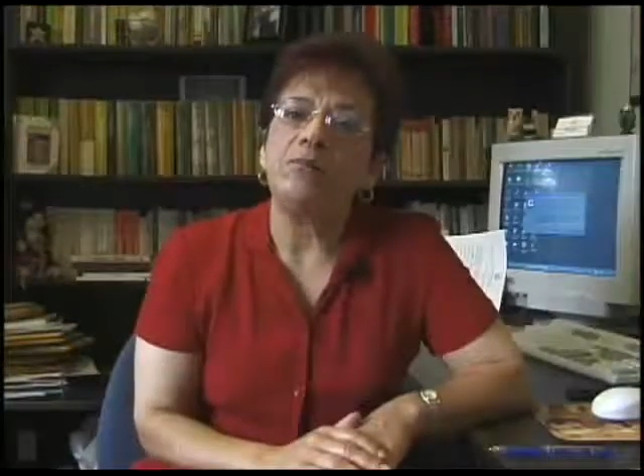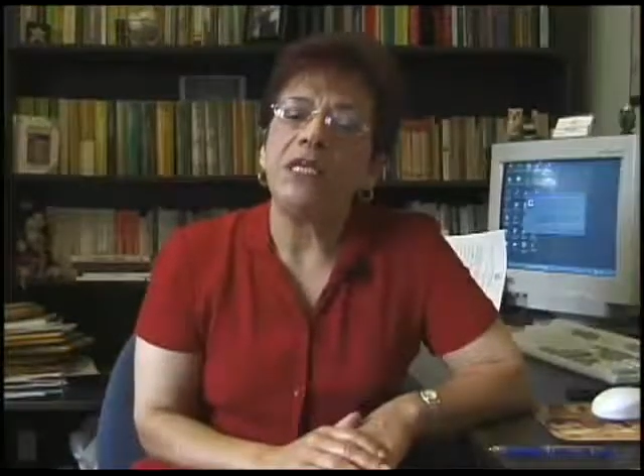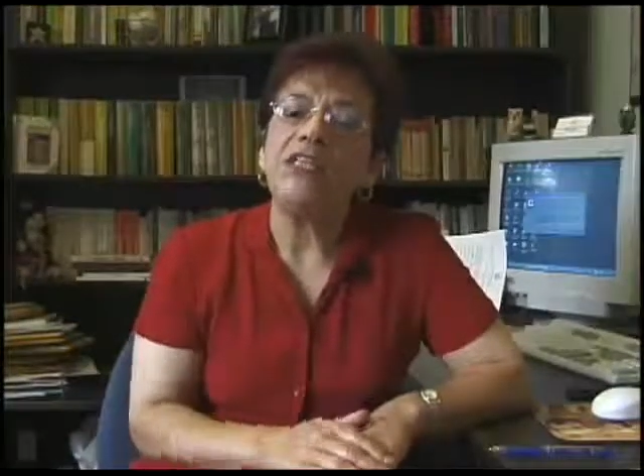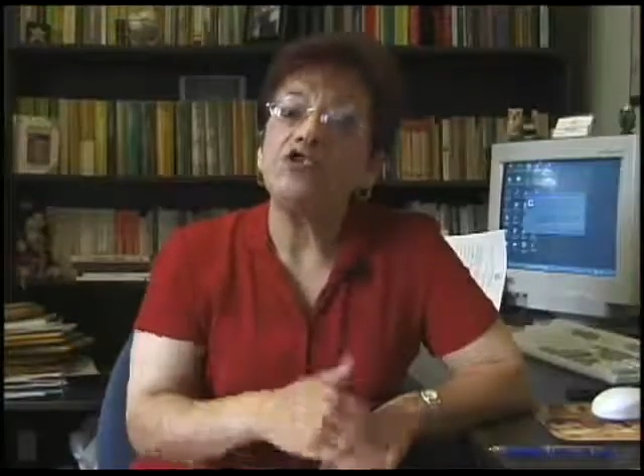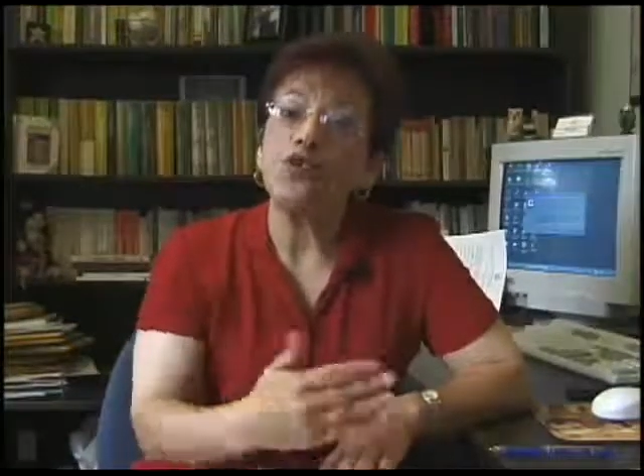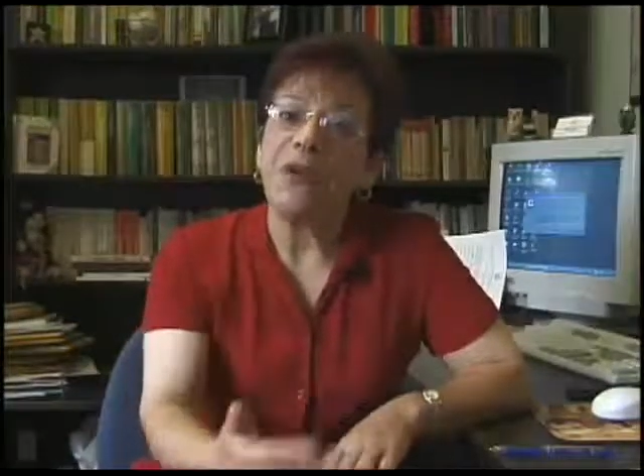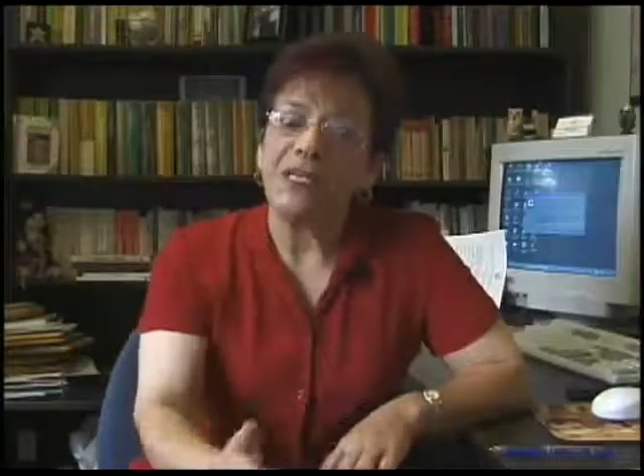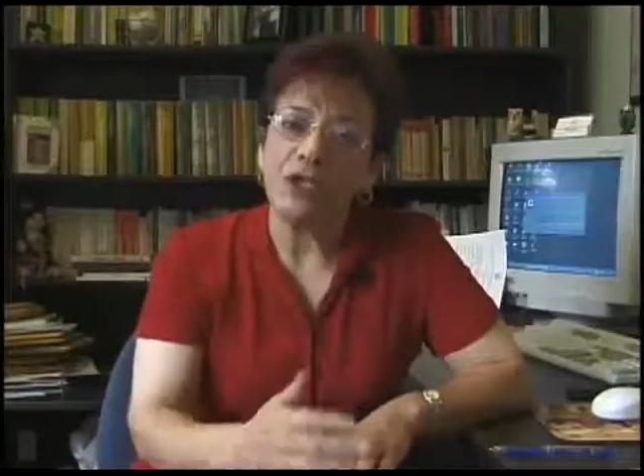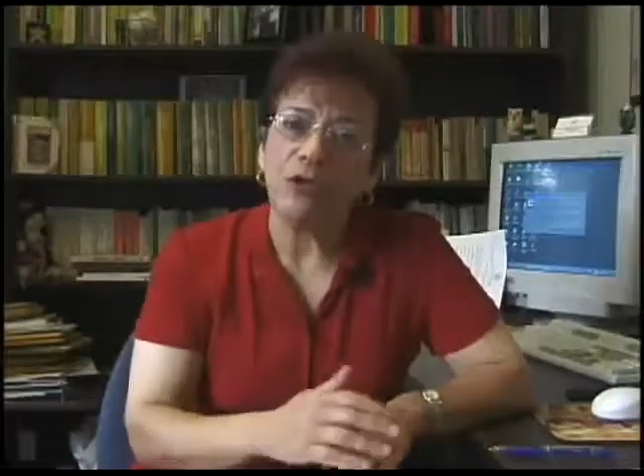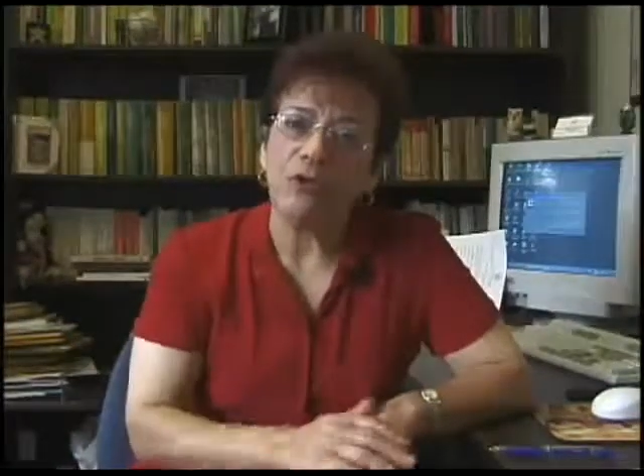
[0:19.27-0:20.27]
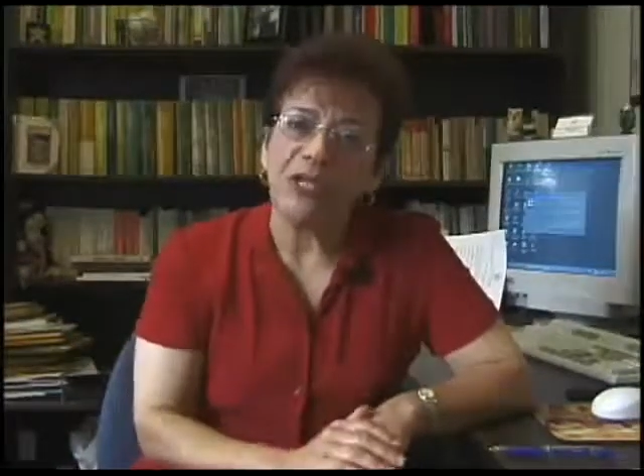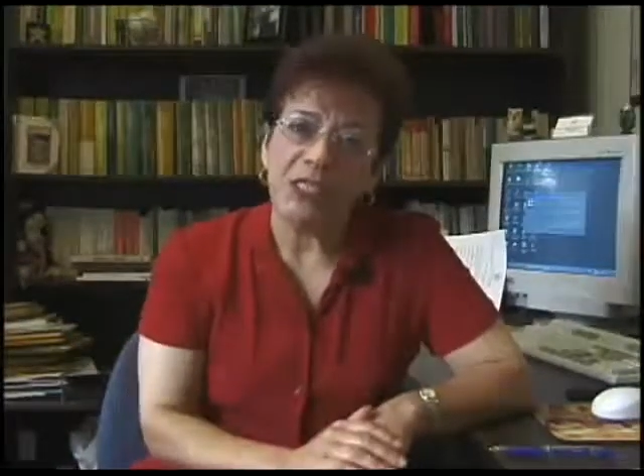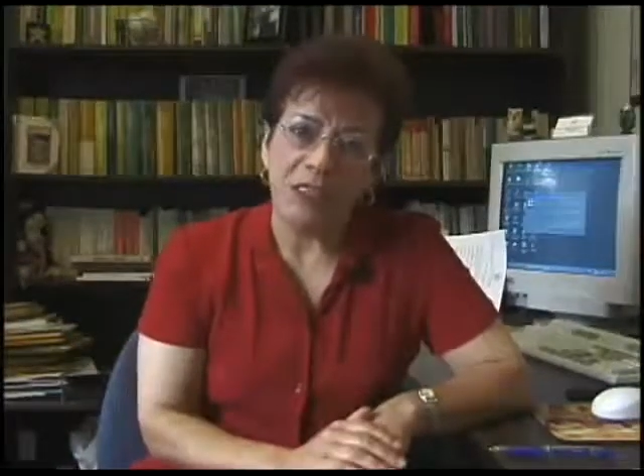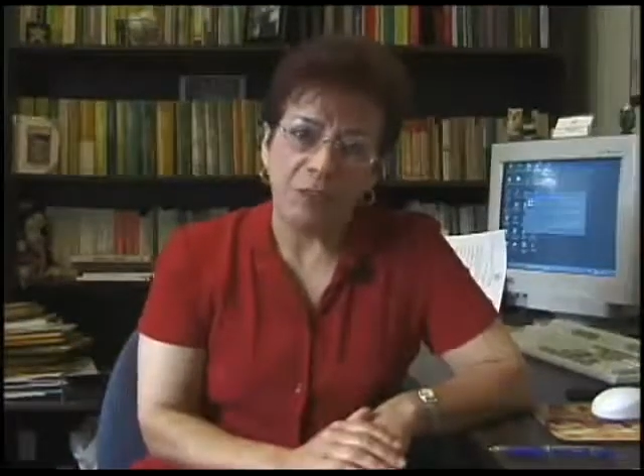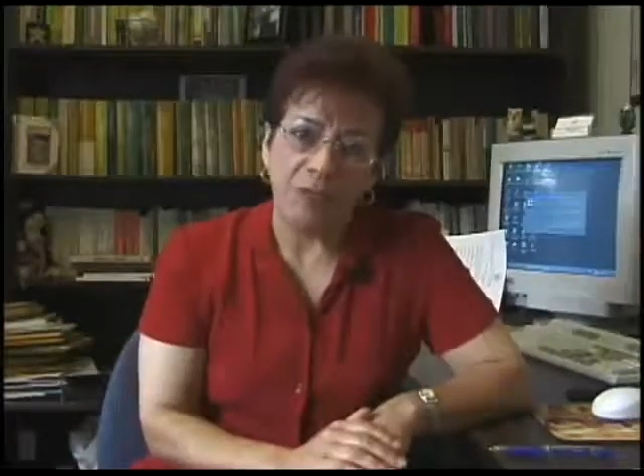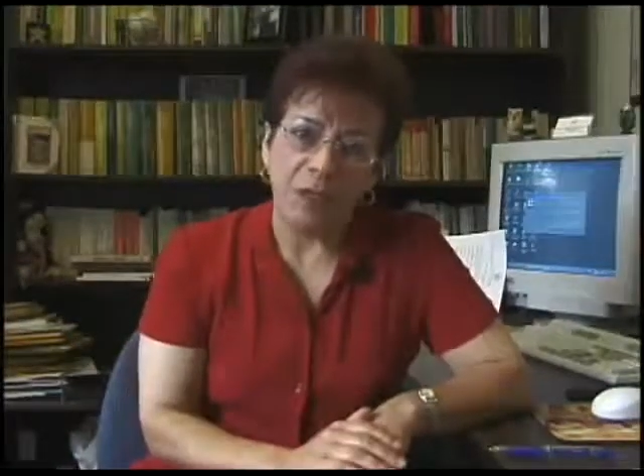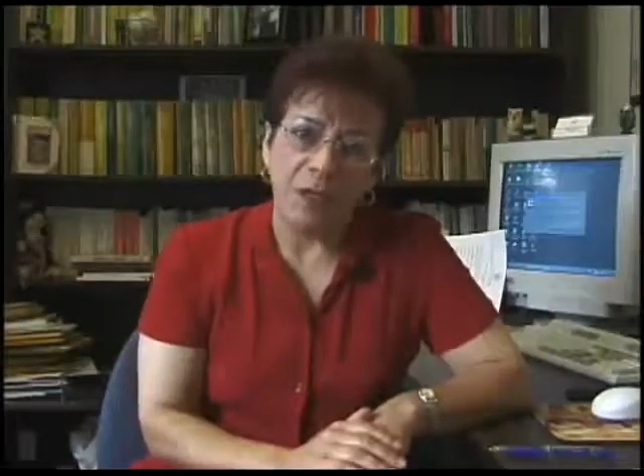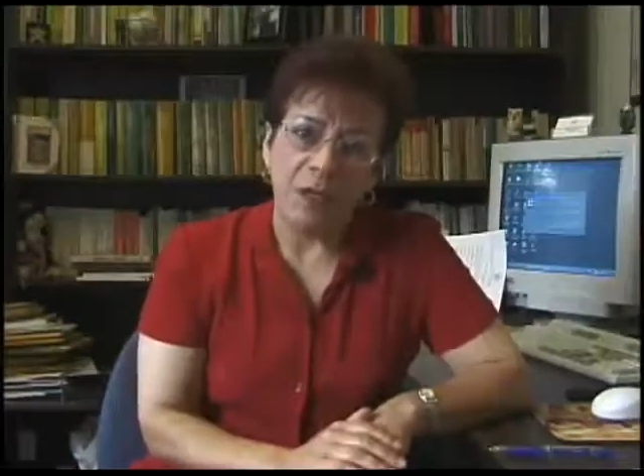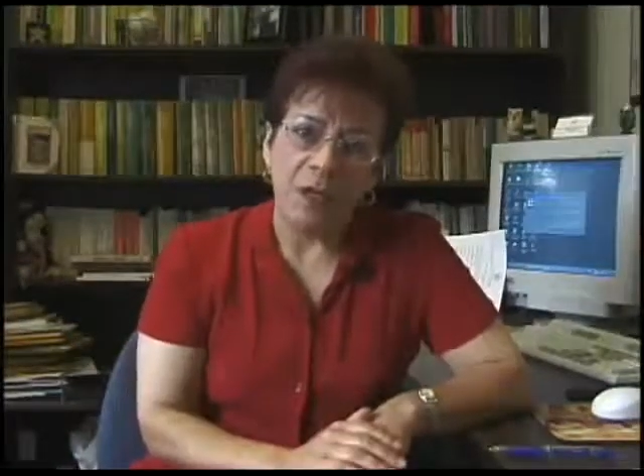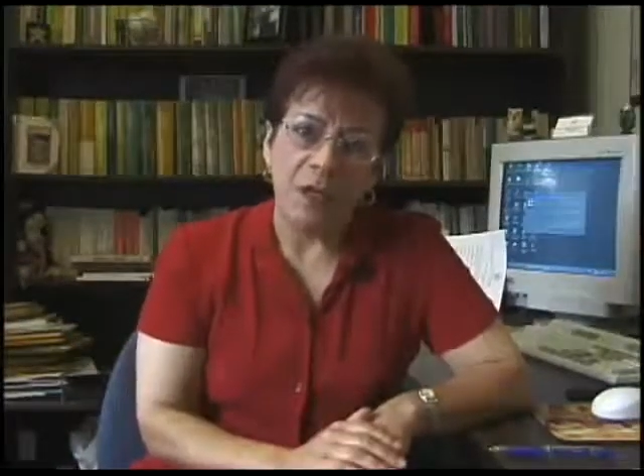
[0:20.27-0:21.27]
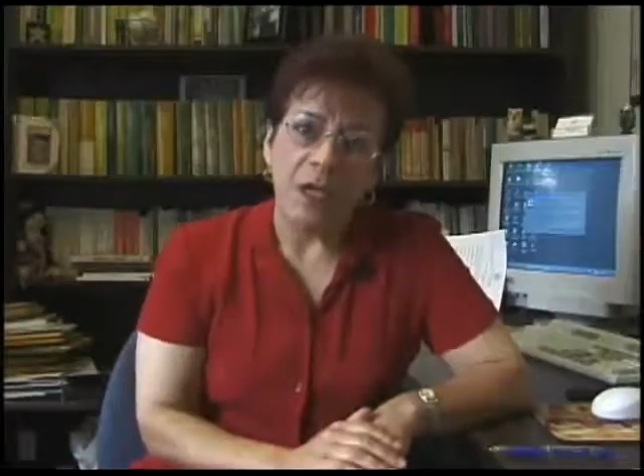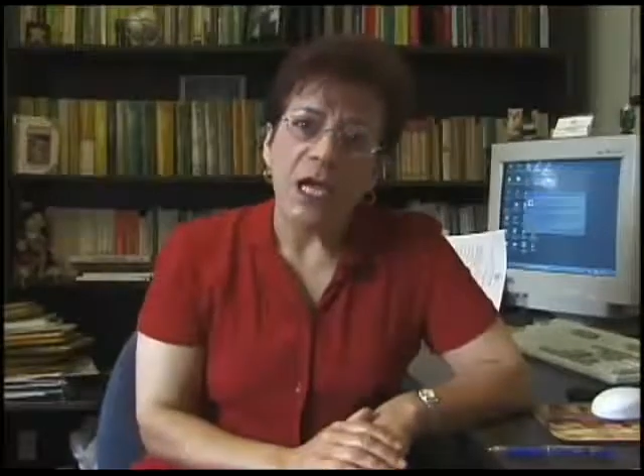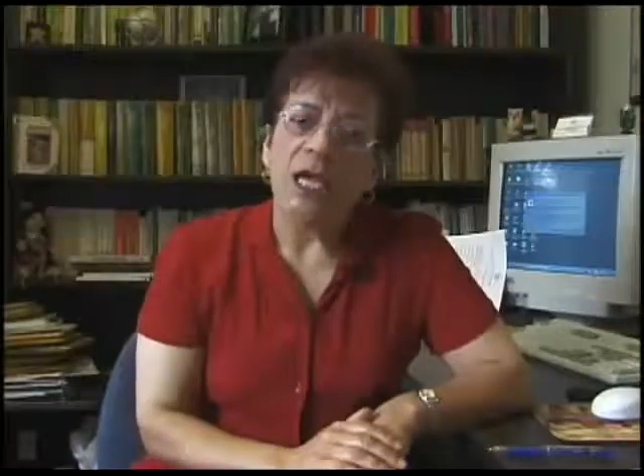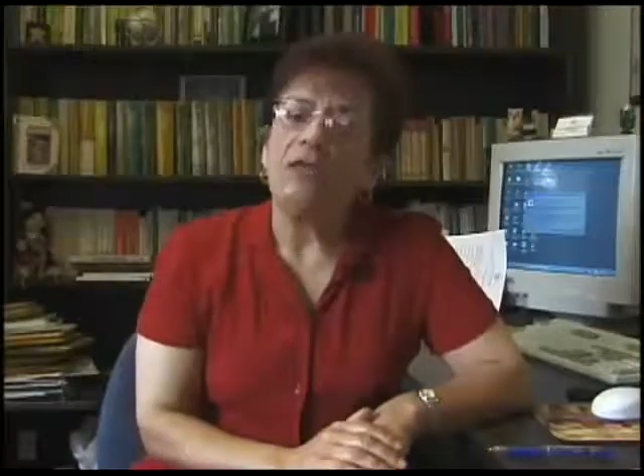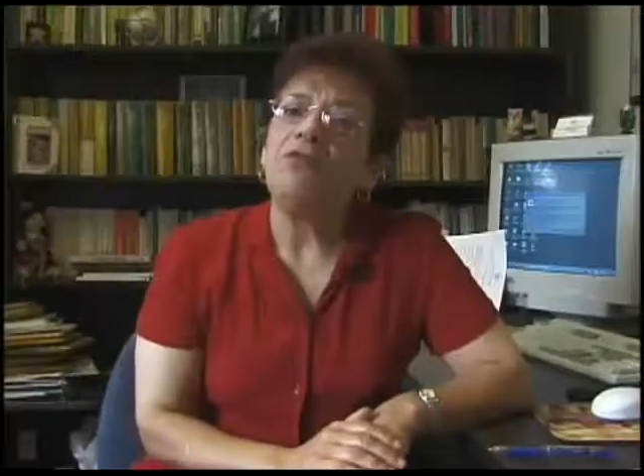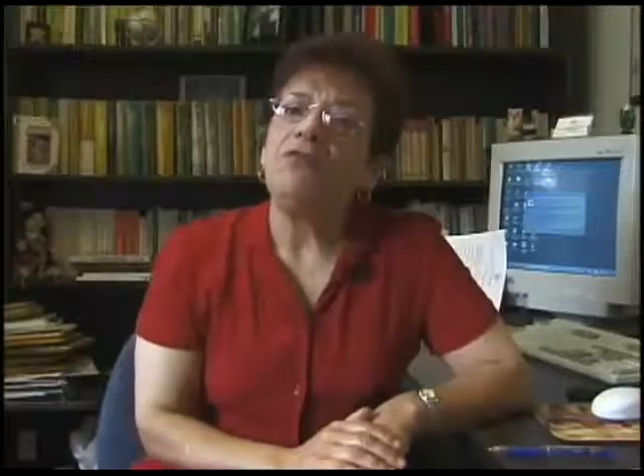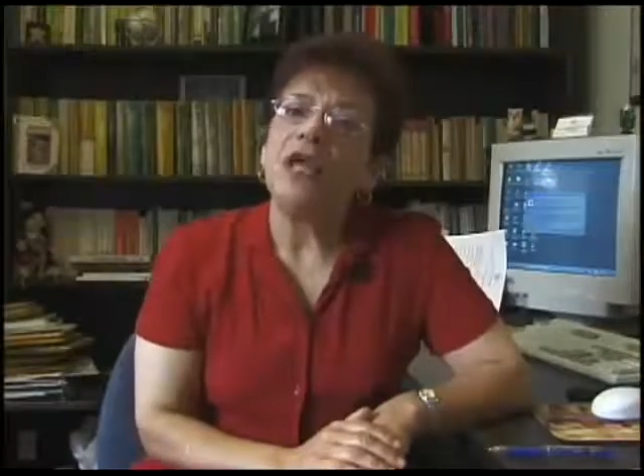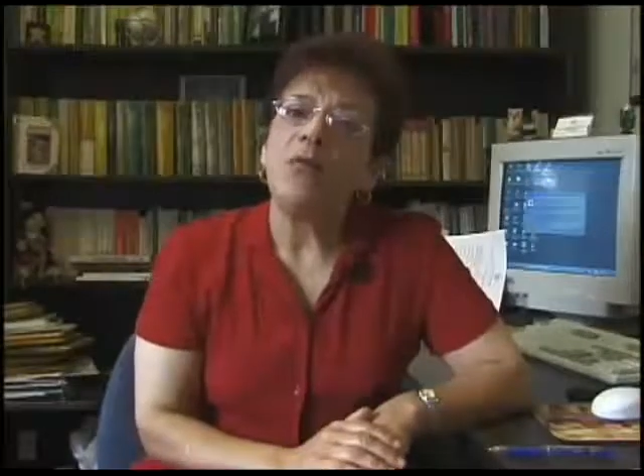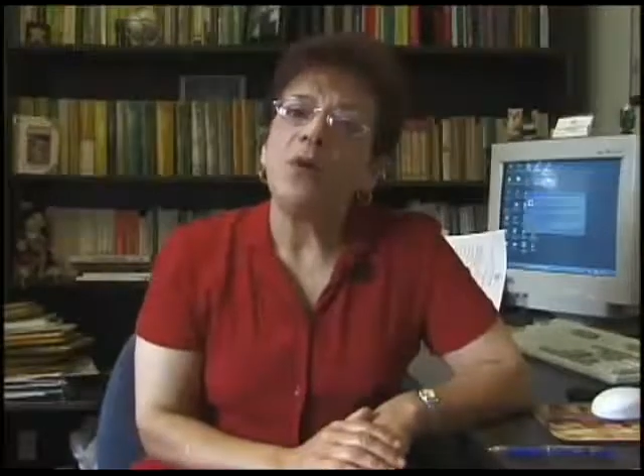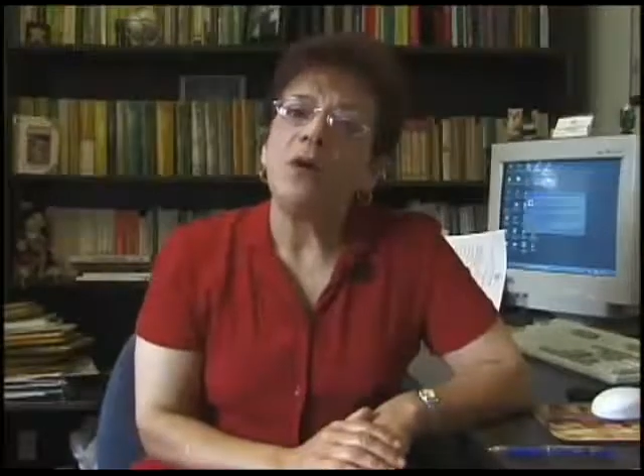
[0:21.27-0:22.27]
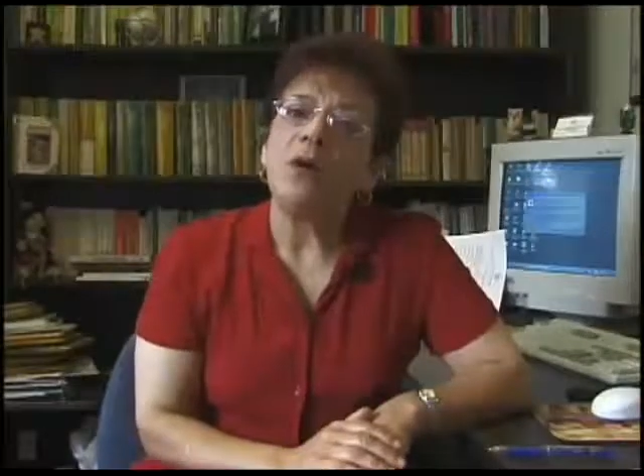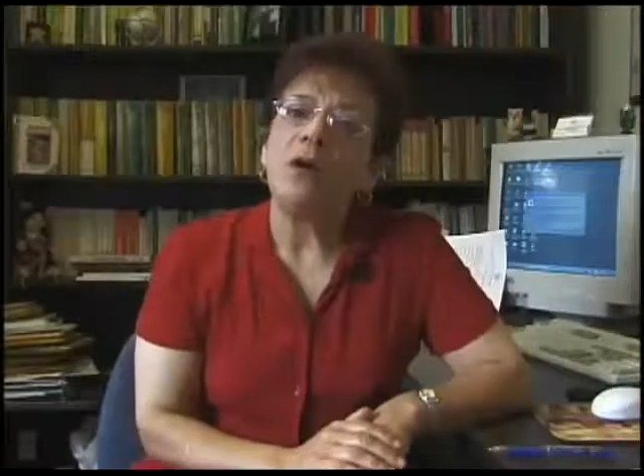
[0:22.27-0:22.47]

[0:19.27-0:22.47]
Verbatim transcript: instrumental reason, in the framework